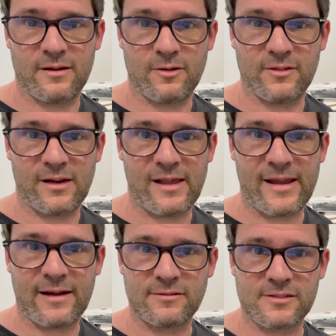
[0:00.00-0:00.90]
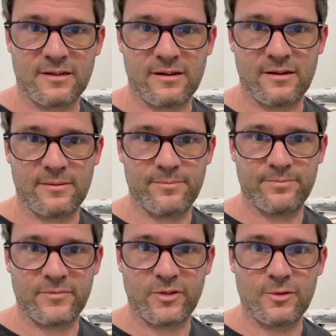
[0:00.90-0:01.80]
on the layout um,
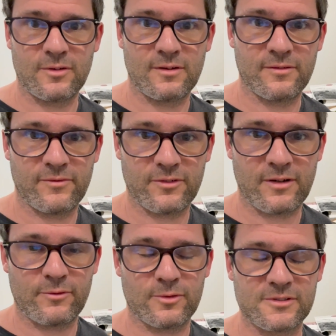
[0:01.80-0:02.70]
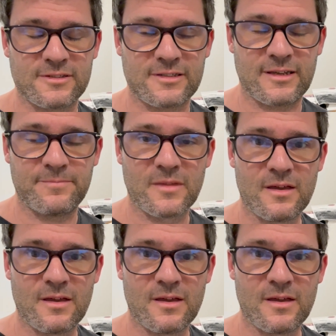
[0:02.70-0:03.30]
for you for everyone to see.